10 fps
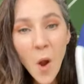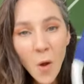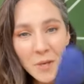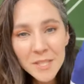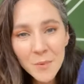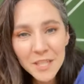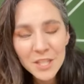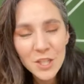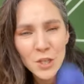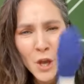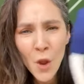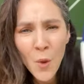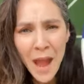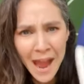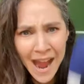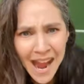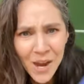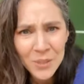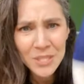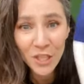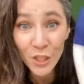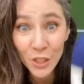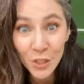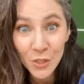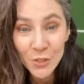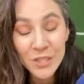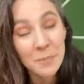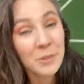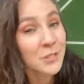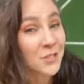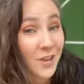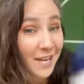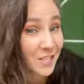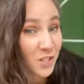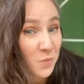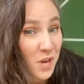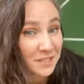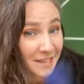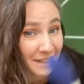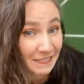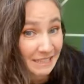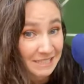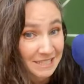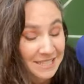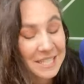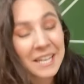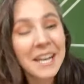always wanted to know how to use a personal hygiene wand like this?